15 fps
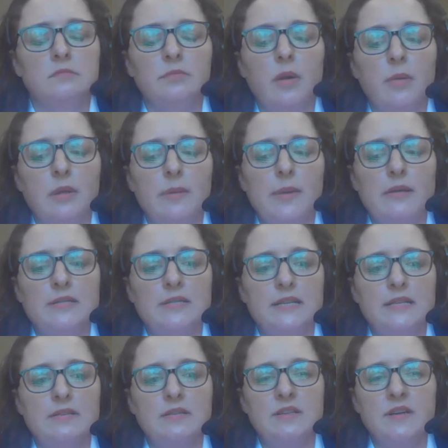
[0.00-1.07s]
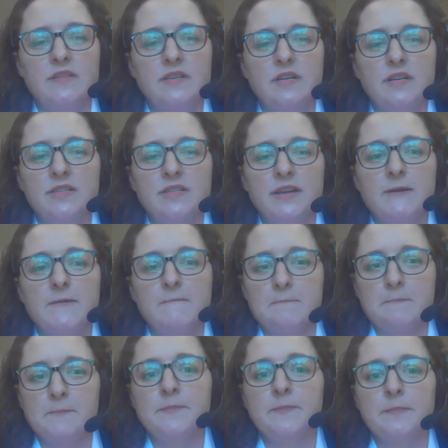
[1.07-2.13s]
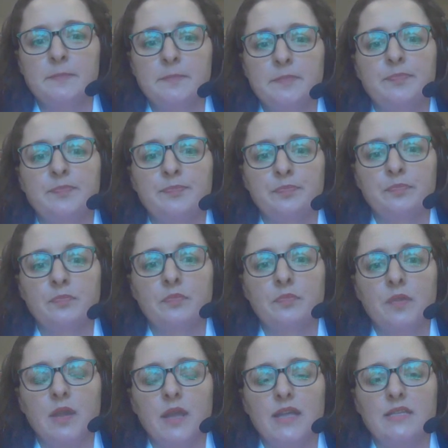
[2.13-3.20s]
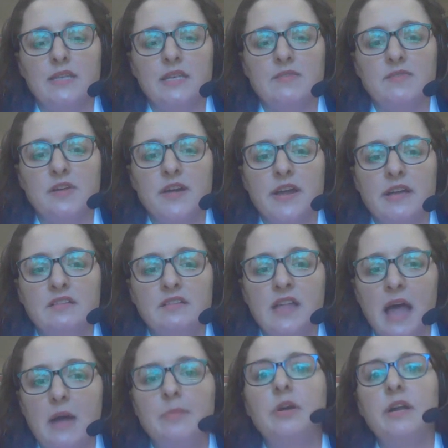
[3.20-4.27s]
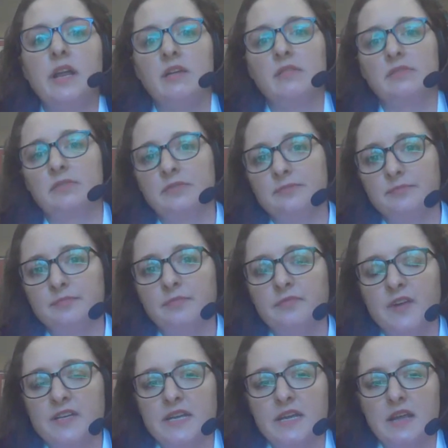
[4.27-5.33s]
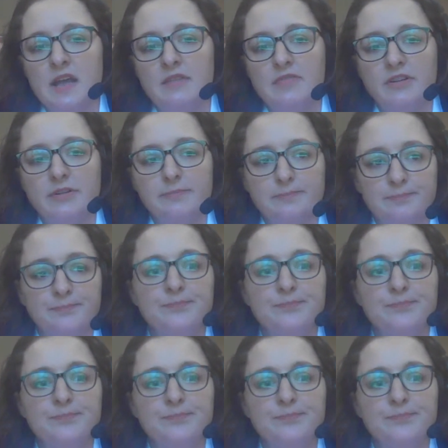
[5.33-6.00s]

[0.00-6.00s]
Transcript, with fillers: probably about 6 or 7 years now. It's a very collaborative funding effort.